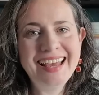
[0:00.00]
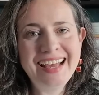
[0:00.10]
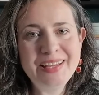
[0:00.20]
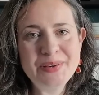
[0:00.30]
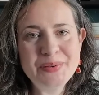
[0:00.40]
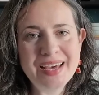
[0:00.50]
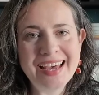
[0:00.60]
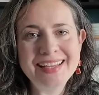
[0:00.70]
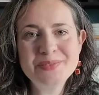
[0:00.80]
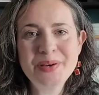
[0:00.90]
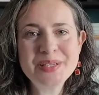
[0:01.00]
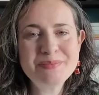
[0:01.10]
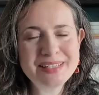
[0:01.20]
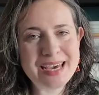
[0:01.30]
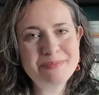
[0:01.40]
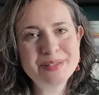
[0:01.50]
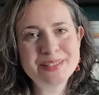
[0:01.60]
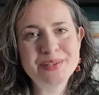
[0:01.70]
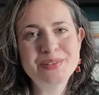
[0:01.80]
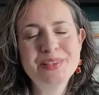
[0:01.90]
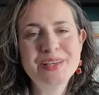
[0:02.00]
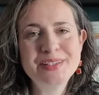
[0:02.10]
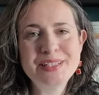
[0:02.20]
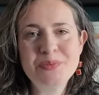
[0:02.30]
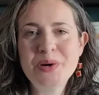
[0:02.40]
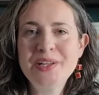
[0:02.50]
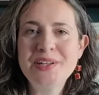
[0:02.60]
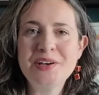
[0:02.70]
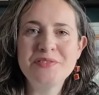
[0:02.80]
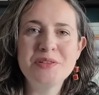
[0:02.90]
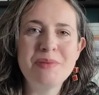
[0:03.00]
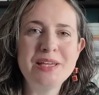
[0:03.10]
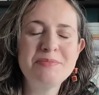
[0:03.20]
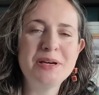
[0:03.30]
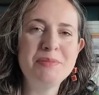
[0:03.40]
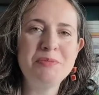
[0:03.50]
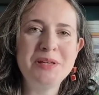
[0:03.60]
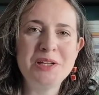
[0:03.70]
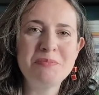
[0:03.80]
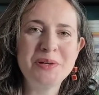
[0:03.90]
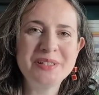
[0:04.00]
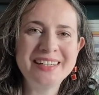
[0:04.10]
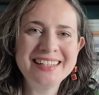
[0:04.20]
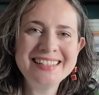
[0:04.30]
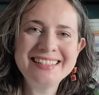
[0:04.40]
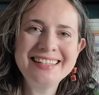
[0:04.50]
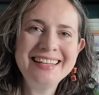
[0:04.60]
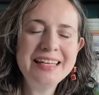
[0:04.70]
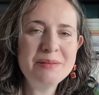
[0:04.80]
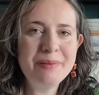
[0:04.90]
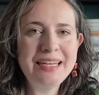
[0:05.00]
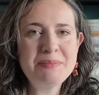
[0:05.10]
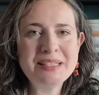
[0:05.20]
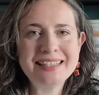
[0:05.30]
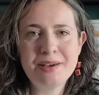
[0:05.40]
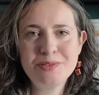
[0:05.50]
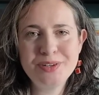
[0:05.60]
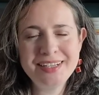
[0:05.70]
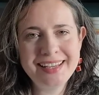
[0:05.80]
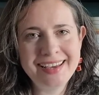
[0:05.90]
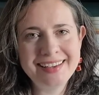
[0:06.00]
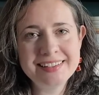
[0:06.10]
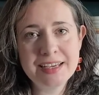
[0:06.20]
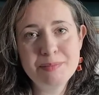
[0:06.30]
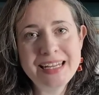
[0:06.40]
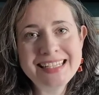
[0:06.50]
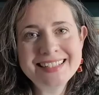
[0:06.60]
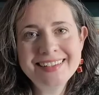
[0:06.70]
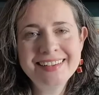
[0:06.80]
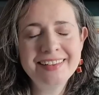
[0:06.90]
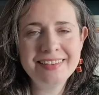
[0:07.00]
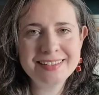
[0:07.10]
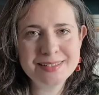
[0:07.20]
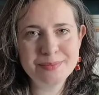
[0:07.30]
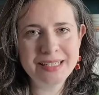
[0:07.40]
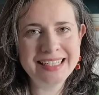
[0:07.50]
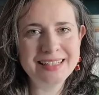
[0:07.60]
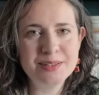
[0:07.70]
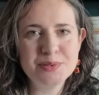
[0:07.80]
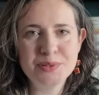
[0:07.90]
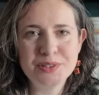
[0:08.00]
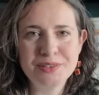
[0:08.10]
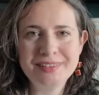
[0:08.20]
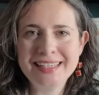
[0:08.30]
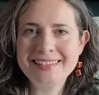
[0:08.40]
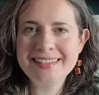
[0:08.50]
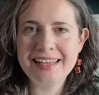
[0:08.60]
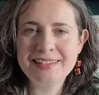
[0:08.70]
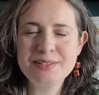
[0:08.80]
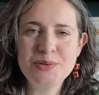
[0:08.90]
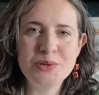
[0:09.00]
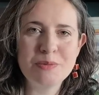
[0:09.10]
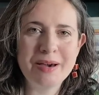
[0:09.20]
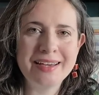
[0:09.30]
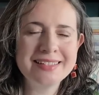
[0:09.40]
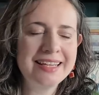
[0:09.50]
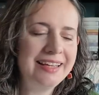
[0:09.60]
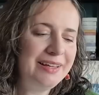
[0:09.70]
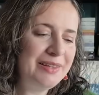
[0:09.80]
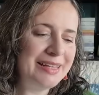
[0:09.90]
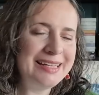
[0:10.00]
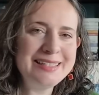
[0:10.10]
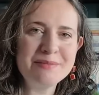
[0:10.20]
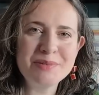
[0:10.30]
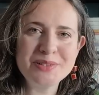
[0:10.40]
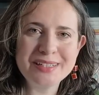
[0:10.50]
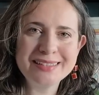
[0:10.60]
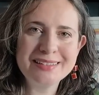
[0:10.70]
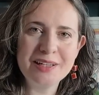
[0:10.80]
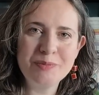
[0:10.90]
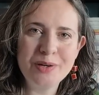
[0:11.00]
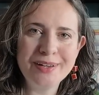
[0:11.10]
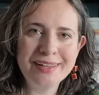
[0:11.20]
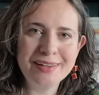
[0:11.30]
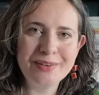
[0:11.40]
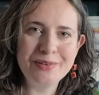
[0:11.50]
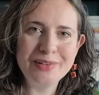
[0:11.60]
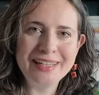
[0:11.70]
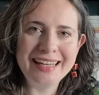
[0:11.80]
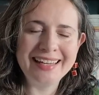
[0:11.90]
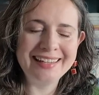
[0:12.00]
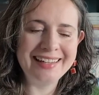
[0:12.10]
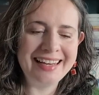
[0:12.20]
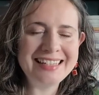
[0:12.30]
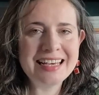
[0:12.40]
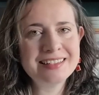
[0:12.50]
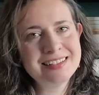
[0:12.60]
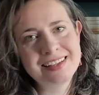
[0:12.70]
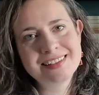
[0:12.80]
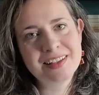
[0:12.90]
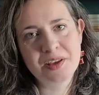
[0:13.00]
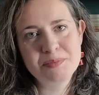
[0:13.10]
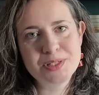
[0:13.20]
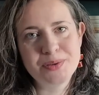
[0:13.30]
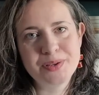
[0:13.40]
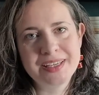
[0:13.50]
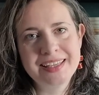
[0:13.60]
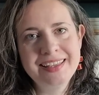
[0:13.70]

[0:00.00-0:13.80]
Hello and welcome to episode 31 of the Made by Mumino podcast. My name is Kathryn and I'm a knitter, and this is my little corner of the internet to talk about the knitting projects that I'm working on, any test knits that I'm doing,